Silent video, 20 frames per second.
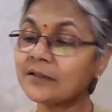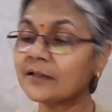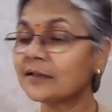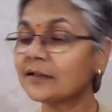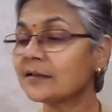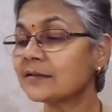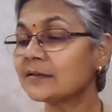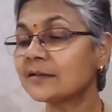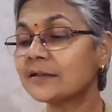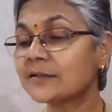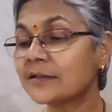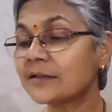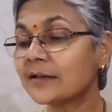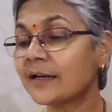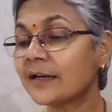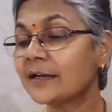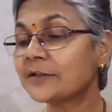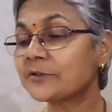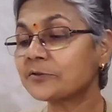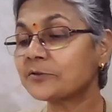the researcher
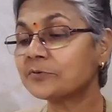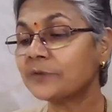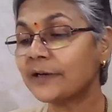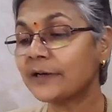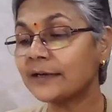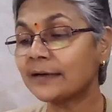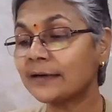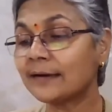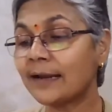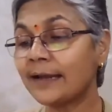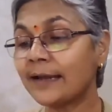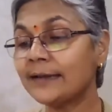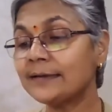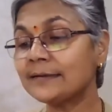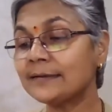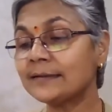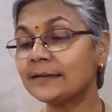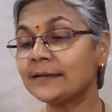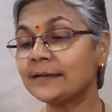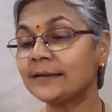has to
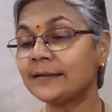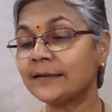analyze the